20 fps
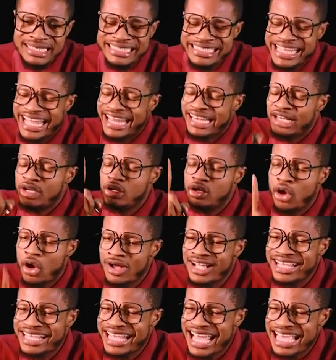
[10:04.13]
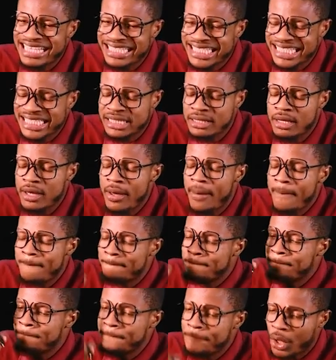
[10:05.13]
The longest
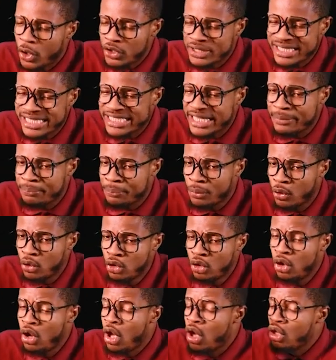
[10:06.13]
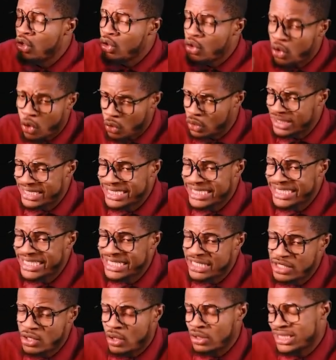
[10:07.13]
possible
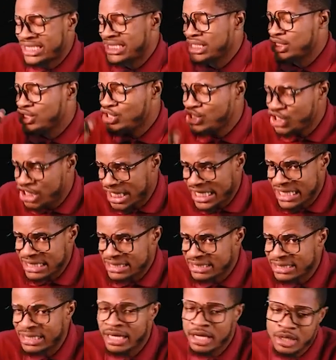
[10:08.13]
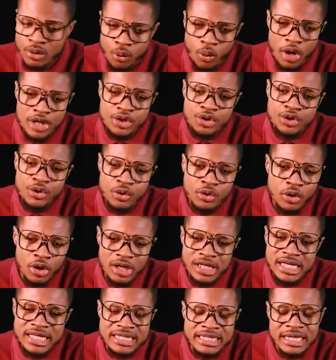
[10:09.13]
continuous chain. What do you
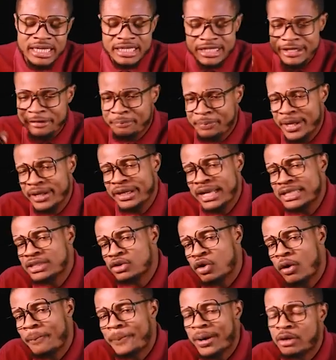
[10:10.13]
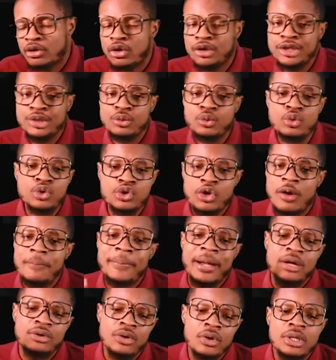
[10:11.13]
call it? The parent compound or the root
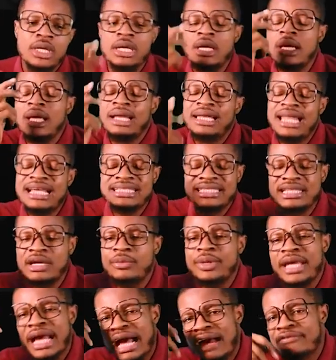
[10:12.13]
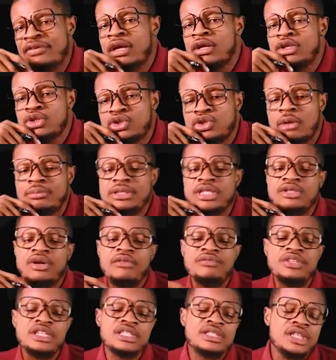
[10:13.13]
compound. Okay, let's say we have something
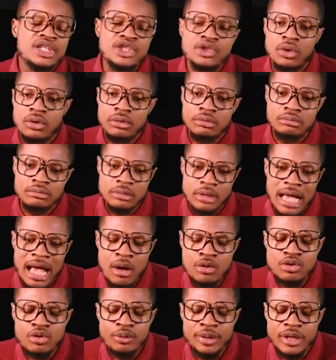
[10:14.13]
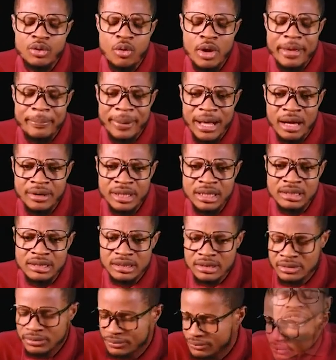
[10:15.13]
of this nature. How do we go about
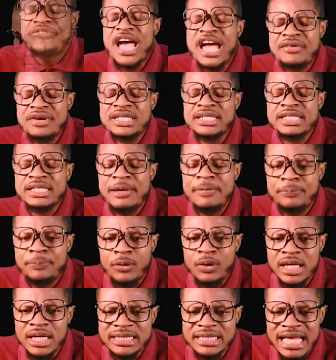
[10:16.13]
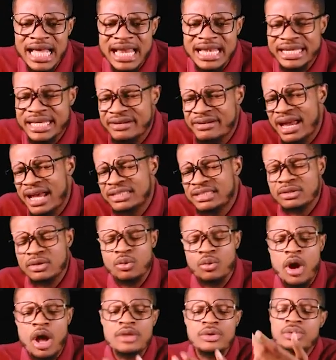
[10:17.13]
this? Very simple, easy and direct.
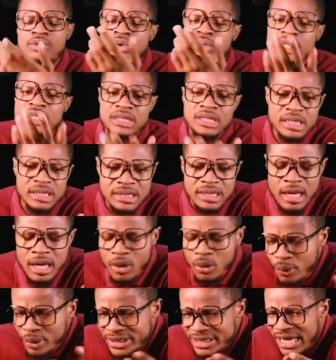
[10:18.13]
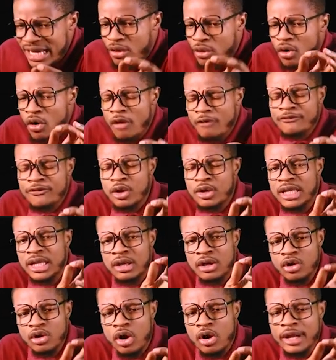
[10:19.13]
What you do is this. We say go for the
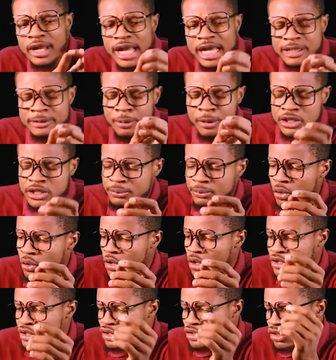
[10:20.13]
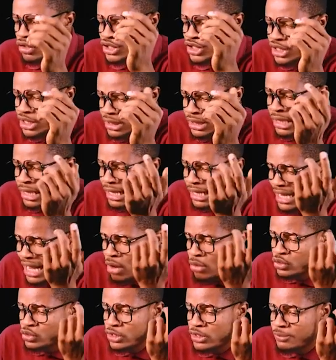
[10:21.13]
longest possible continuous chain.
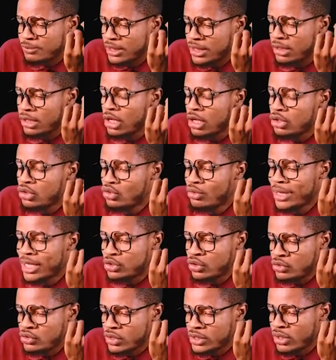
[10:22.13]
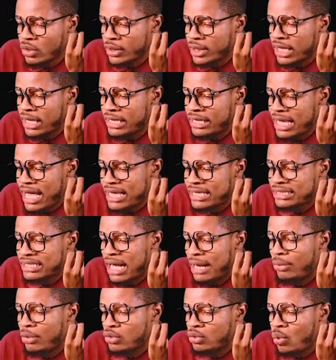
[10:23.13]
Count with me. You may choose to say, okay, here is
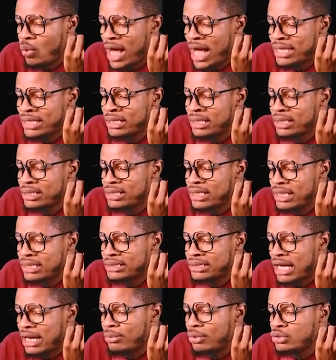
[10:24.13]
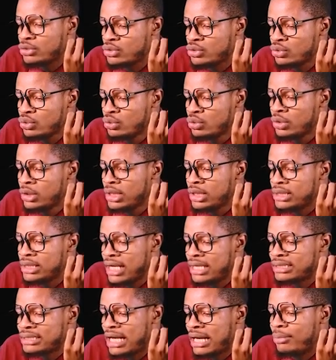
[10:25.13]
carbon 1, here is carbon 2,
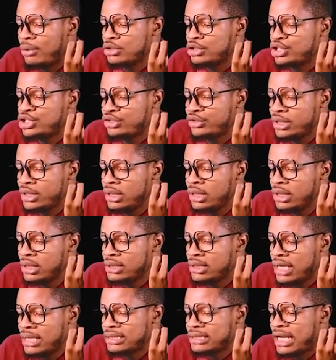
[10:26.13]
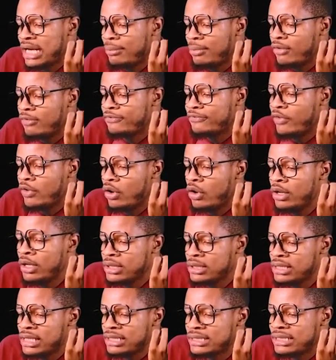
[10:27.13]
here is carbon 3, here is carbon
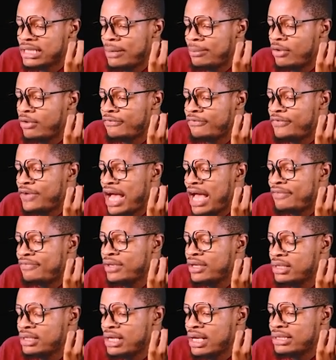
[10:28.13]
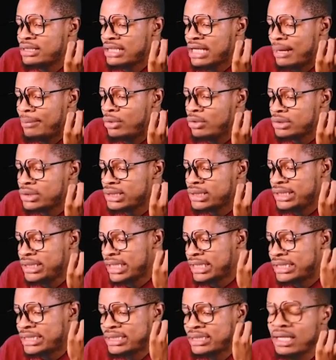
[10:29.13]
4, here is carbon 5, here is carbon
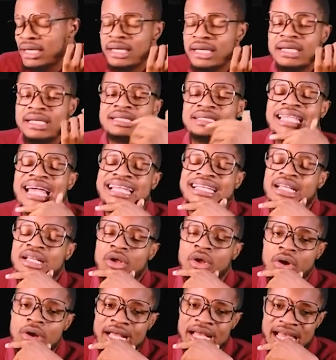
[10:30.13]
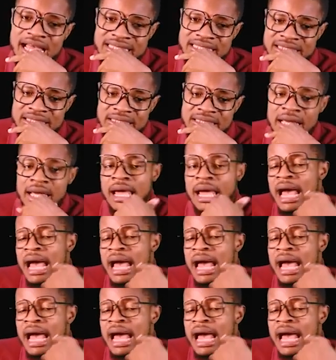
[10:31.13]
6. Is that the longest?